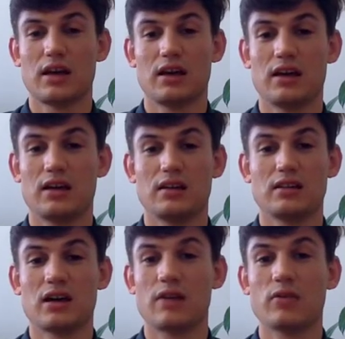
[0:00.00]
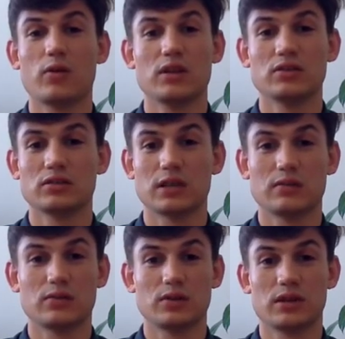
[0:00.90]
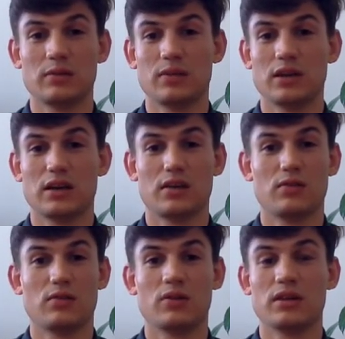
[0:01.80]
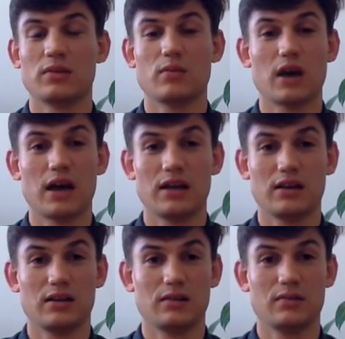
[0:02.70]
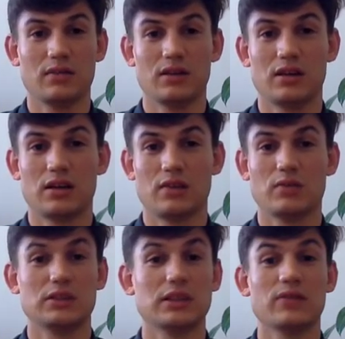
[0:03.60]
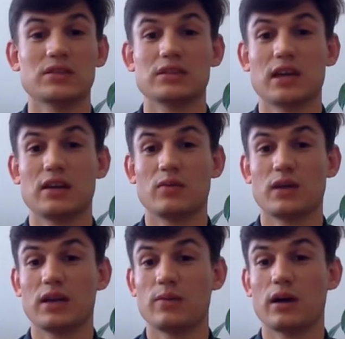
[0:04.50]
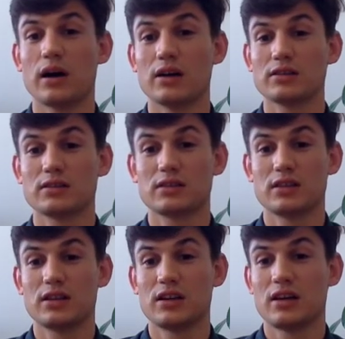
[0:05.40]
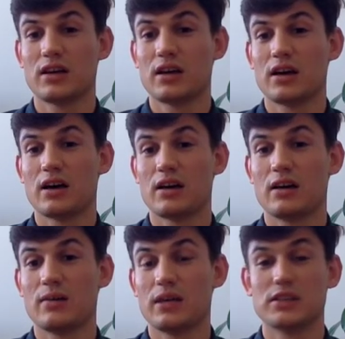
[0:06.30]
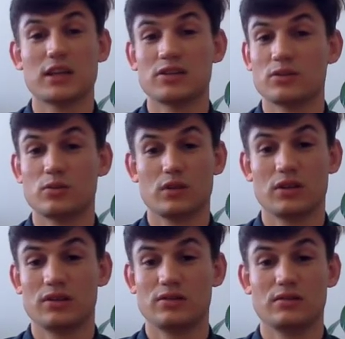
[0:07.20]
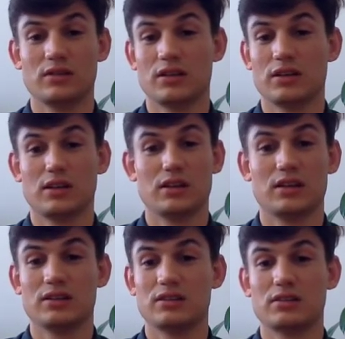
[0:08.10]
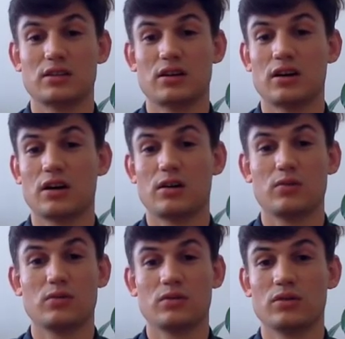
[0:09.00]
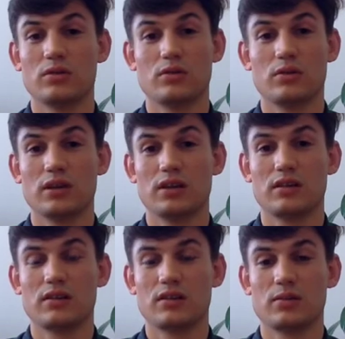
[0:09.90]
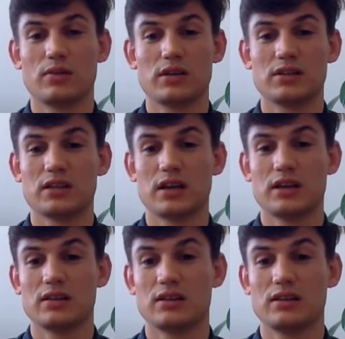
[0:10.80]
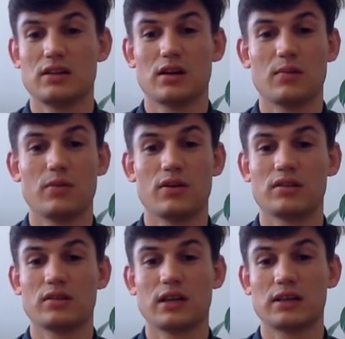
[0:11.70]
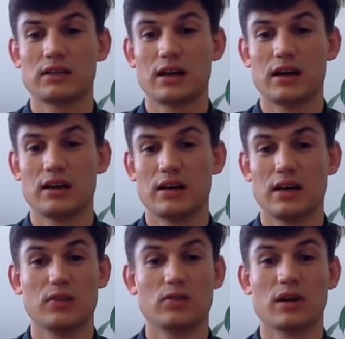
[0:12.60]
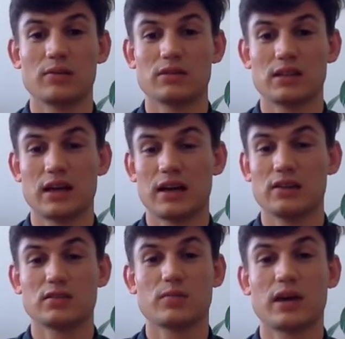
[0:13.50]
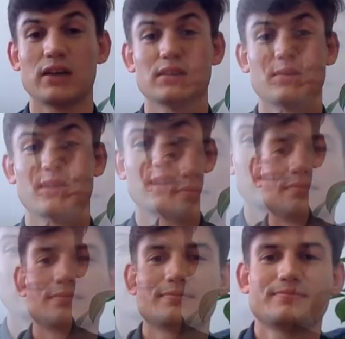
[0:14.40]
And I've always looked up to him and always admired him and was devastated when he passed. He changed the world, and I will always appreciate a person like that and look up to that and aspire to something like that.